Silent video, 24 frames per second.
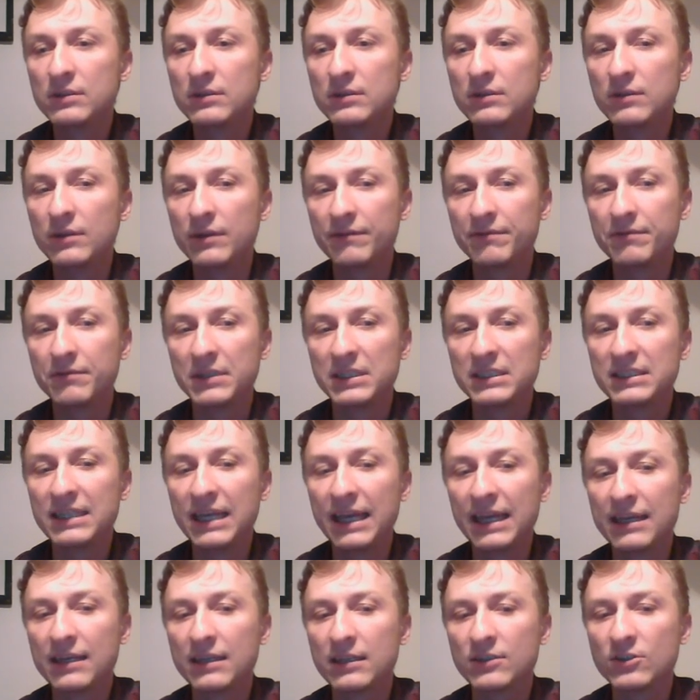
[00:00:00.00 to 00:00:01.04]
if we
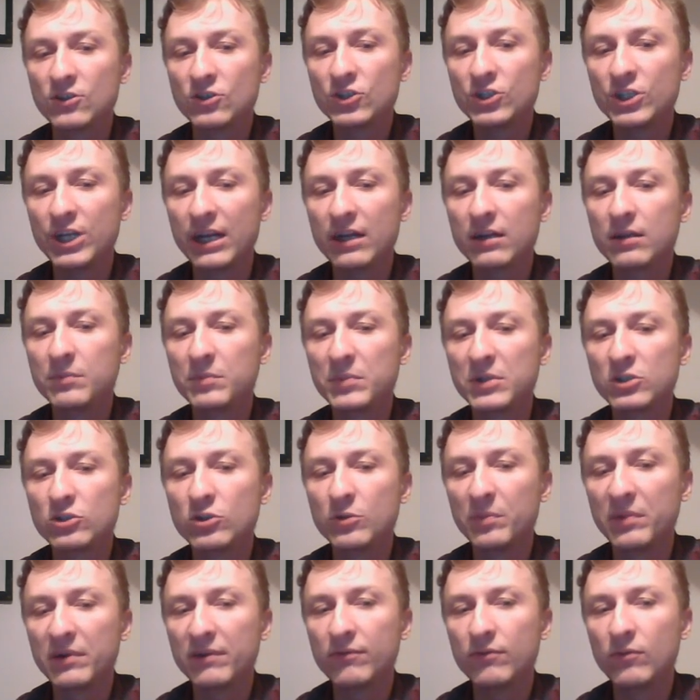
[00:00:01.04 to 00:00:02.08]
take, it's check.
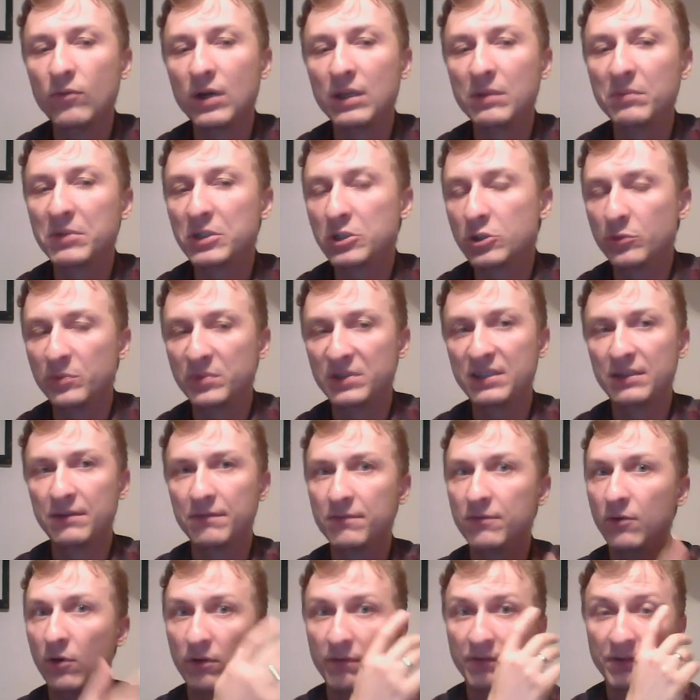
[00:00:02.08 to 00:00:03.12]
Bishop f1, bishop
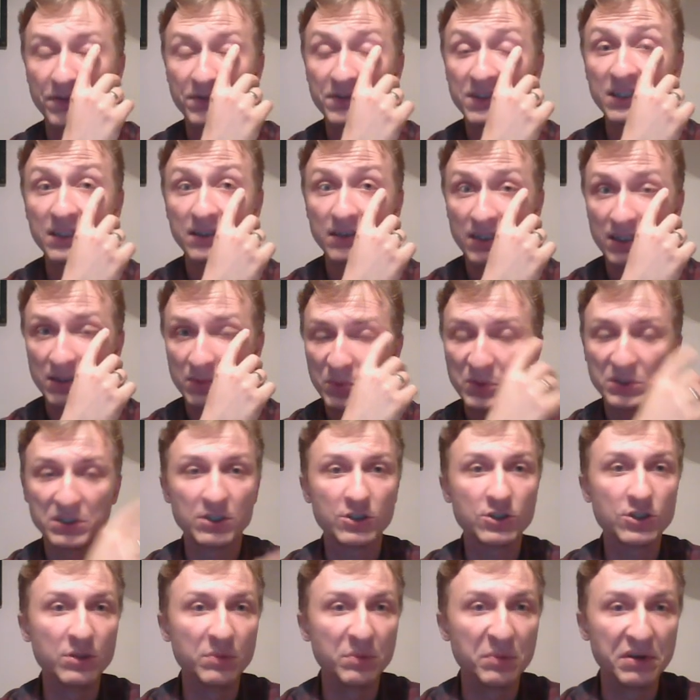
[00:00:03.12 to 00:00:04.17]
c4. We've seen this
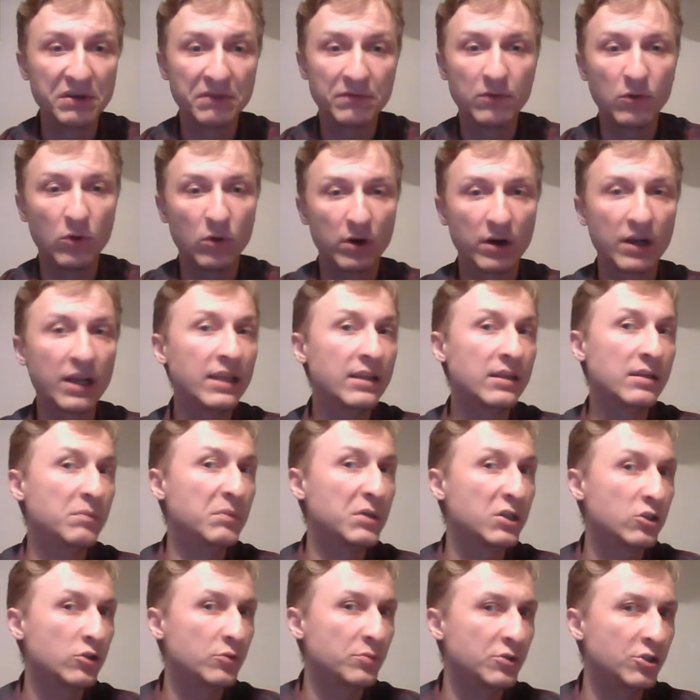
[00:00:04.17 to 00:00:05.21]
position before in the
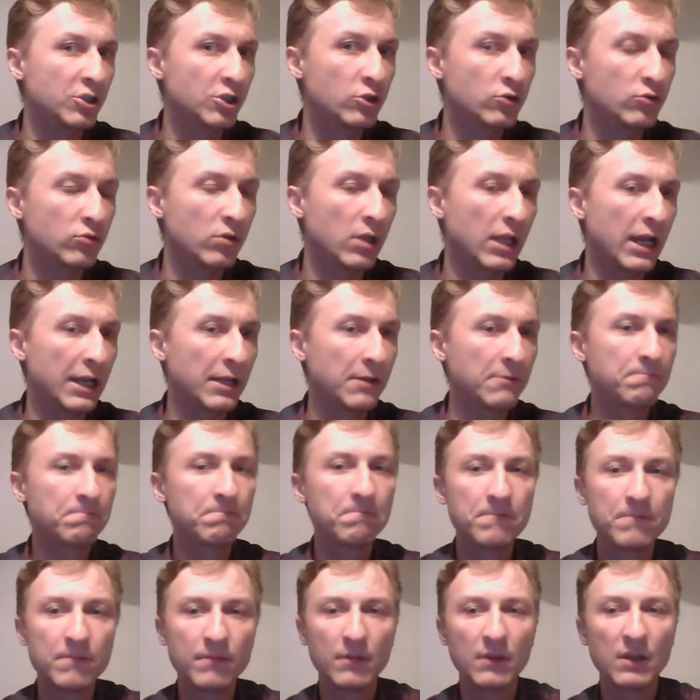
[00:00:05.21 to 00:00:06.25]
bishop g2 line.
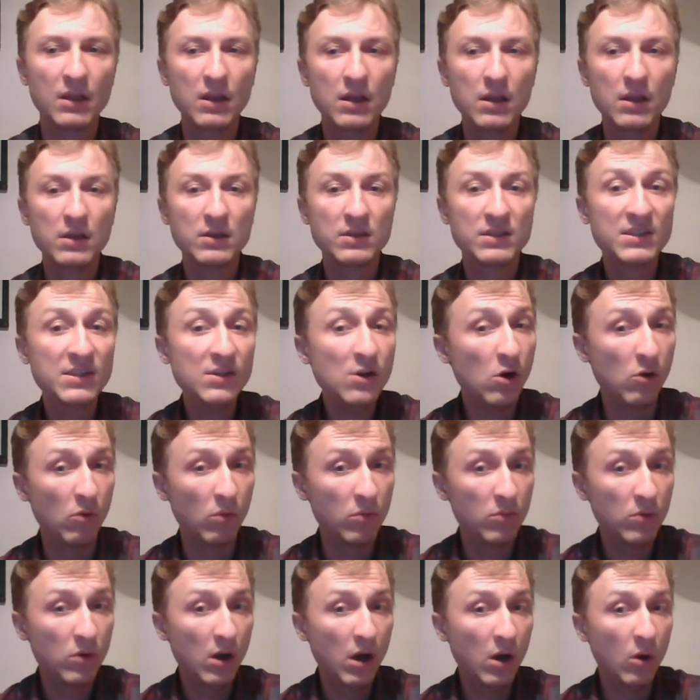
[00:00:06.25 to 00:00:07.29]

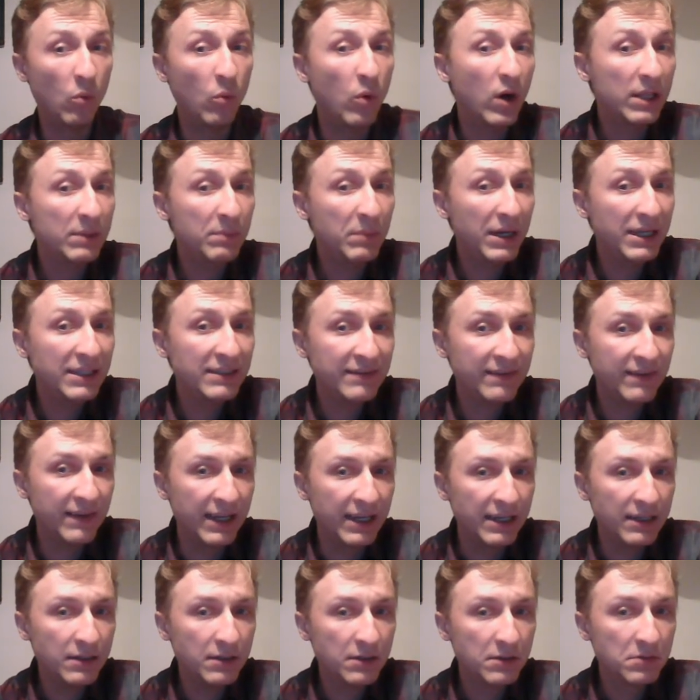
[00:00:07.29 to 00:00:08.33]
So one might
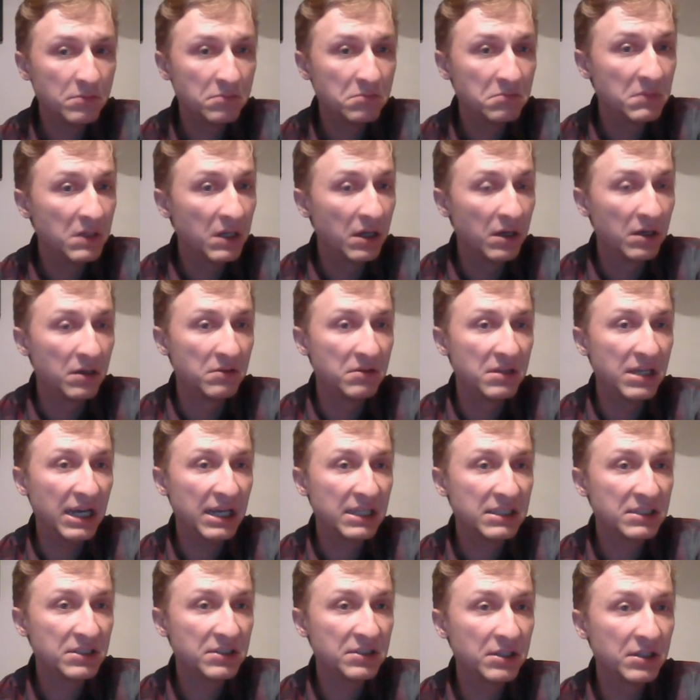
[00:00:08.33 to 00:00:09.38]
think
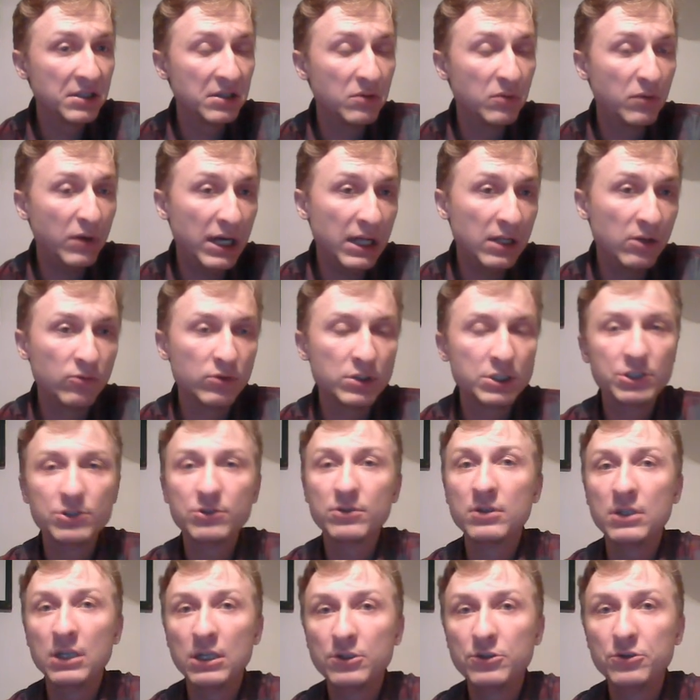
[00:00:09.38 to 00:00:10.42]
that, well, what you're
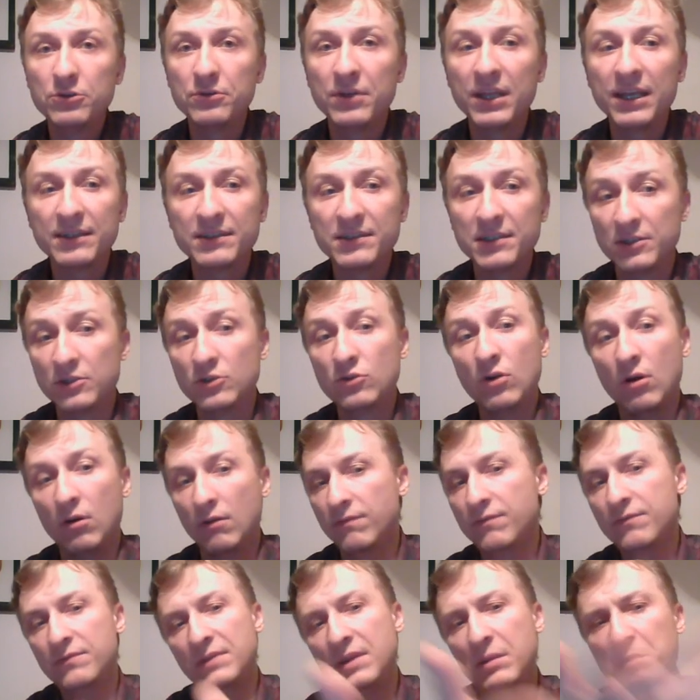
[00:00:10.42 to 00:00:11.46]
going to do, that's a draw.
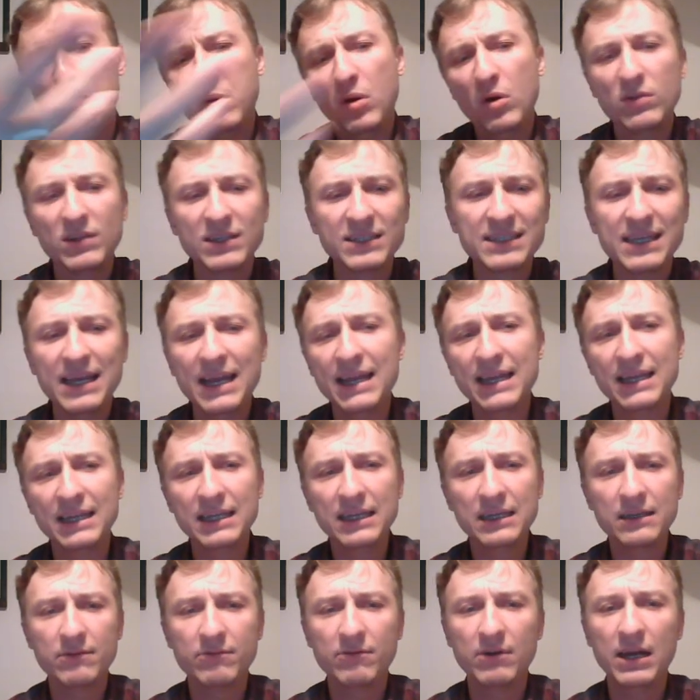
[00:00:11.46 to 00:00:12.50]
If the pawn is
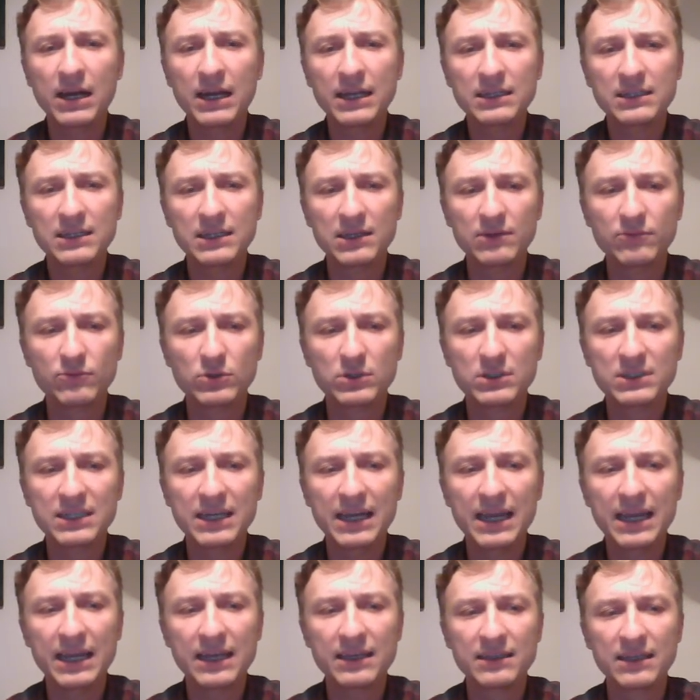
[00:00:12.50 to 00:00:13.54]
hanging, right, he would
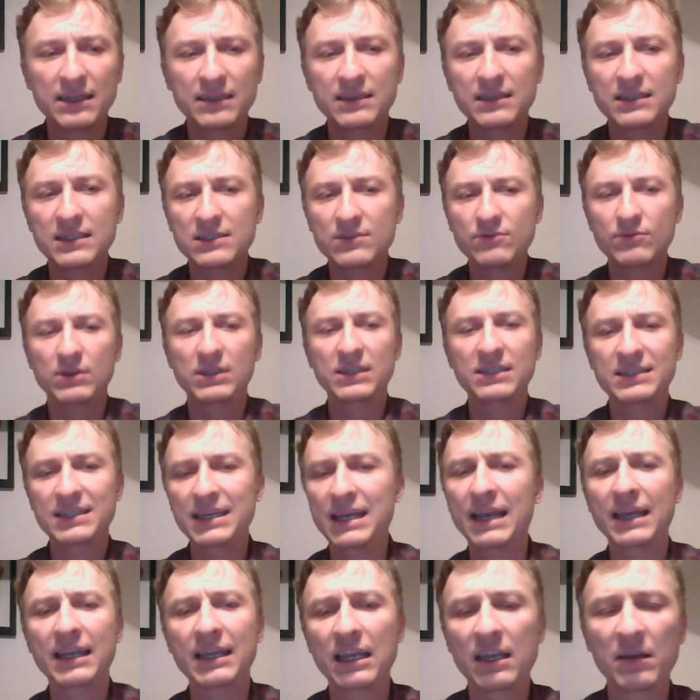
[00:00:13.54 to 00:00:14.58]
take, then this one is
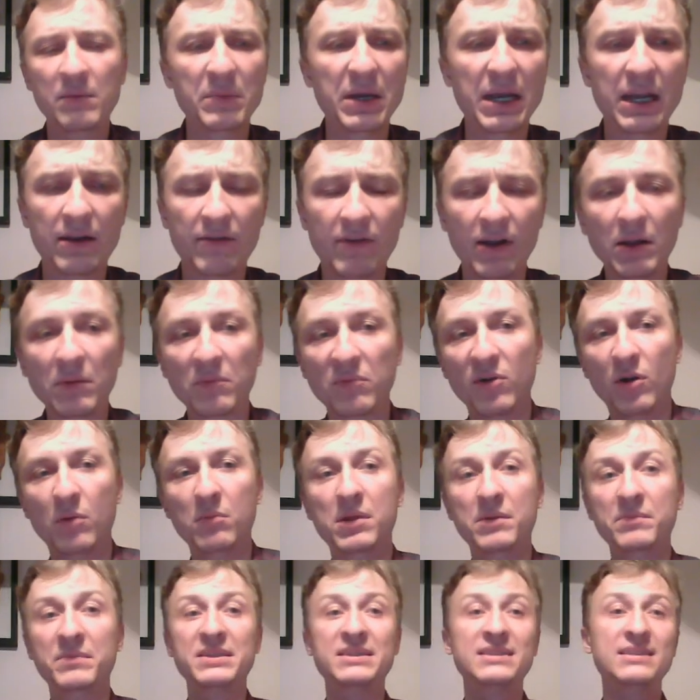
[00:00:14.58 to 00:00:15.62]
hanging, back rank
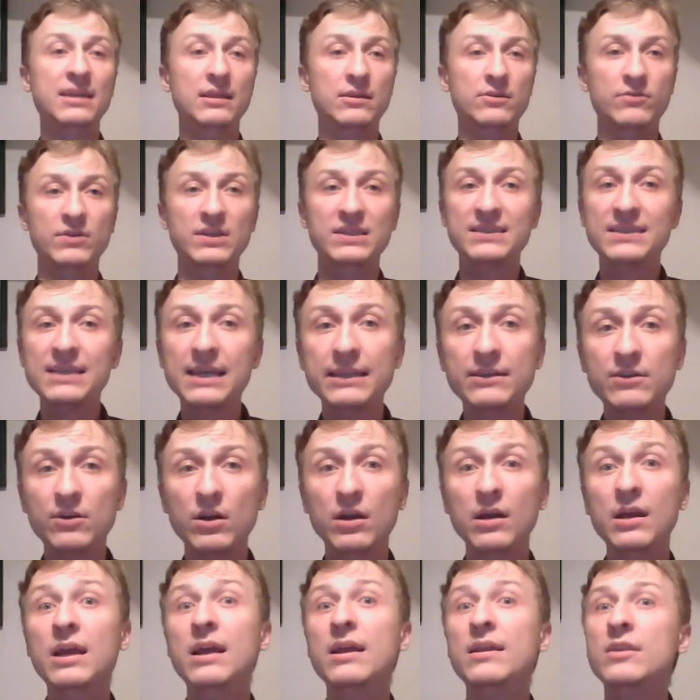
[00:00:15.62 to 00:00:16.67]
problem, etc.,
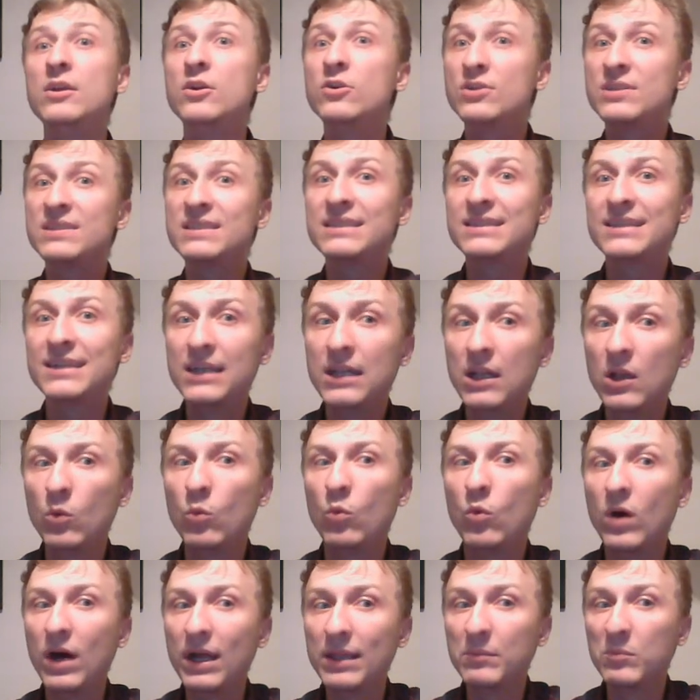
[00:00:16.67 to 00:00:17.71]
etc. There's still
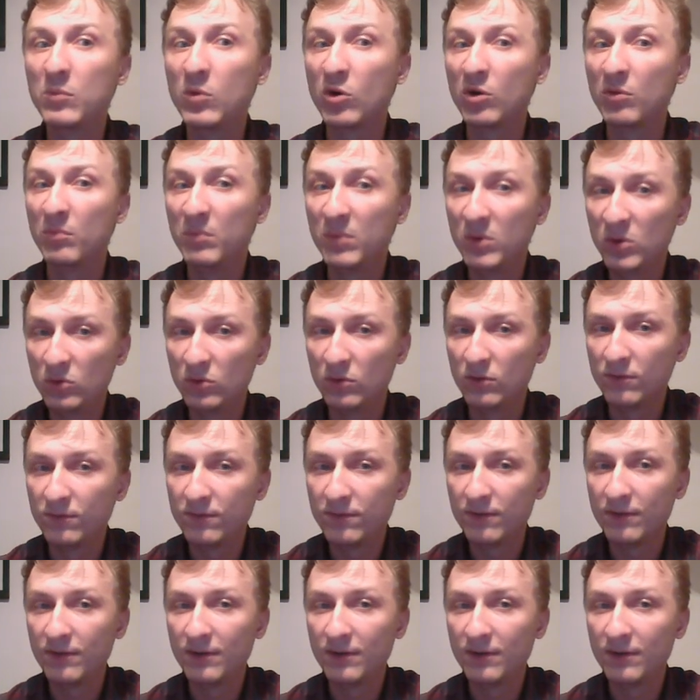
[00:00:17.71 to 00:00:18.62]
one more move,